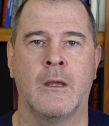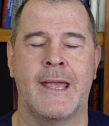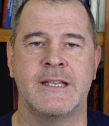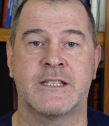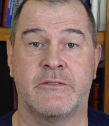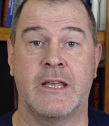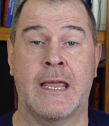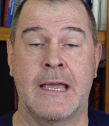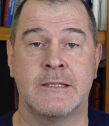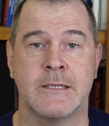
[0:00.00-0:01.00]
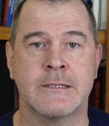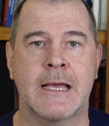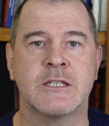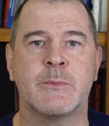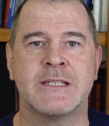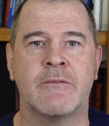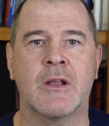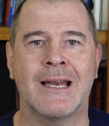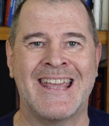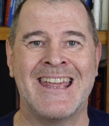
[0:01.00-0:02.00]
In severe cases, and
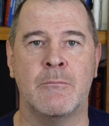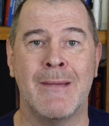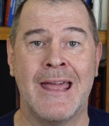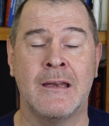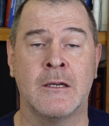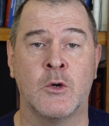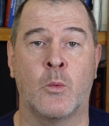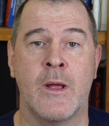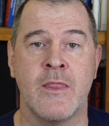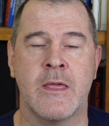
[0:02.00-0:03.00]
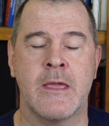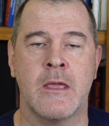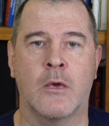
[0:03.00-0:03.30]
specifically in men, when the